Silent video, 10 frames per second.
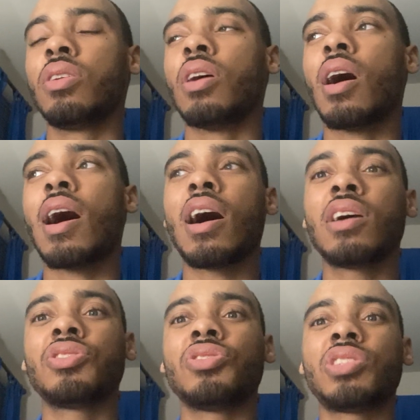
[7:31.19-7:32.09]
the
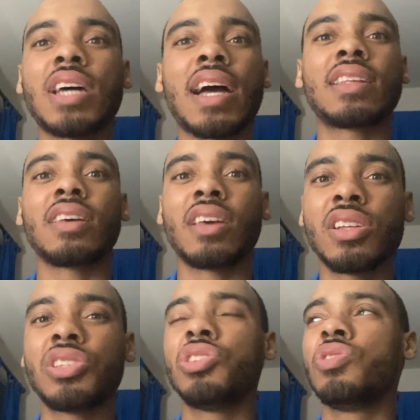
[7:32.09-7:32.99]
odds are stacked
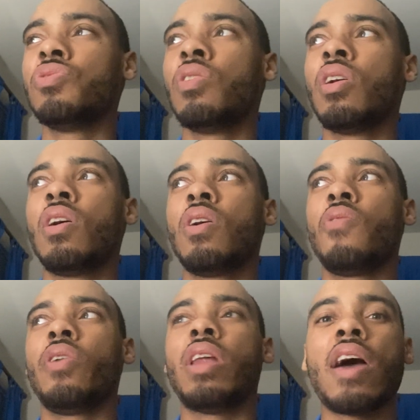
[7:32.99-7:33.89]
against you,
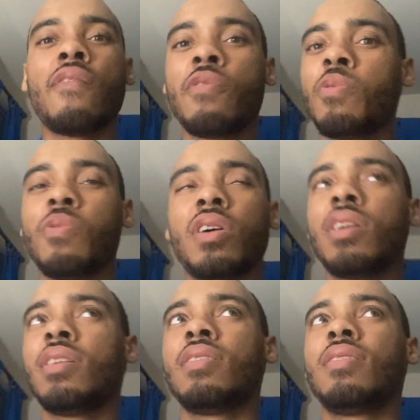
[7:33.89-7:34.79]
when
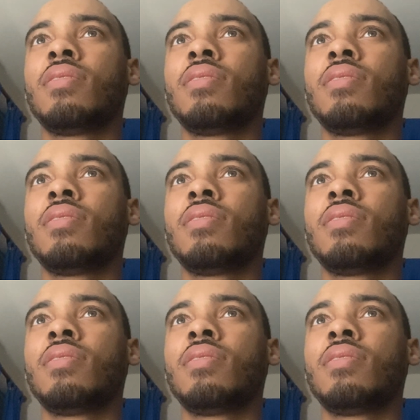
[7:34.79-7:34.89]
everyone,